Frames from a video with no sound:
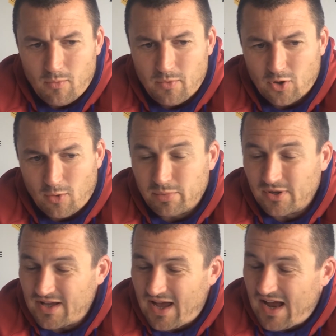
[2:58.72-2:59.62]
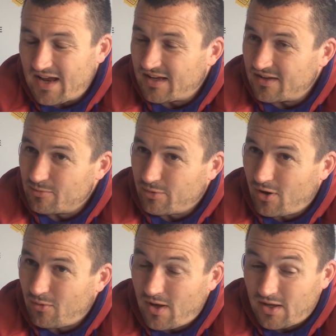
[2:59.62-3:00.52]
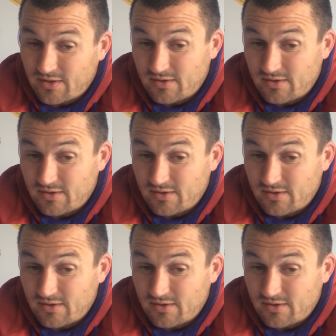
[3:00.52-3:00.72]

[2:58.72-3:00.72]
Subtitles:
we complete high and kick the ball well,